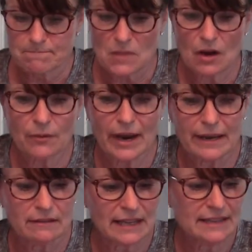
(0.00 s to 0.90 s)
All
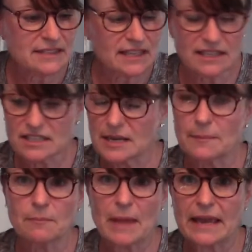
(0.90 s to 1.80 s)
right, let's get to
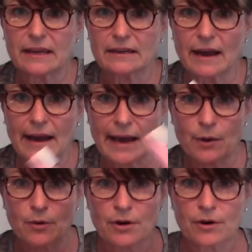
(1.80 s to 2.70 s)
making
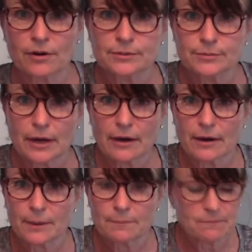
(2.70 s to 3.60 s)
our
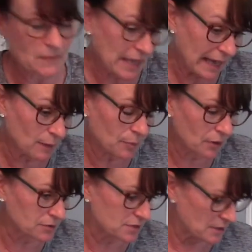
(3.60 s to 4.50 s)

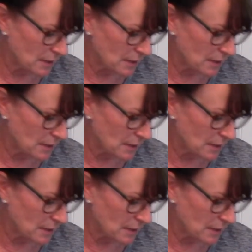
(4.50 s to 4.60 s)
catapult.